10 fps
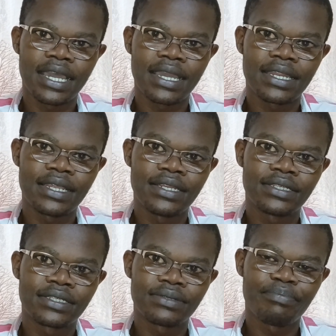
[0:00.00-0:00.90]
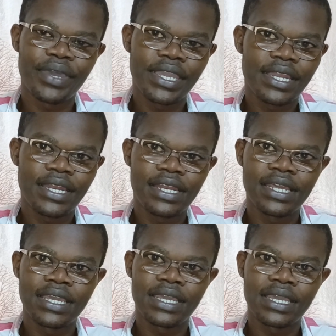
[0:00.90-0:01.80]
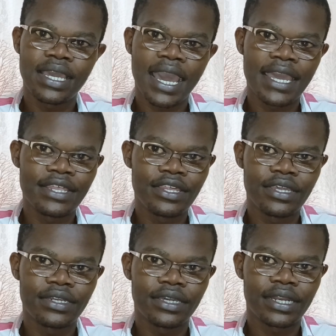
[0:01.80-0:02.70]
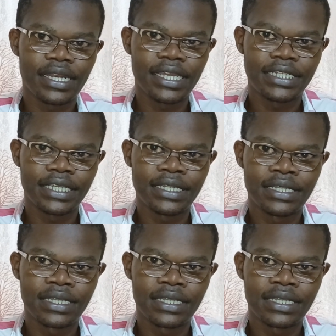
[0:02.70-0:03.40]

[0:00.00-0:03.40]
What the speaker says: and it's mainly hygiene related,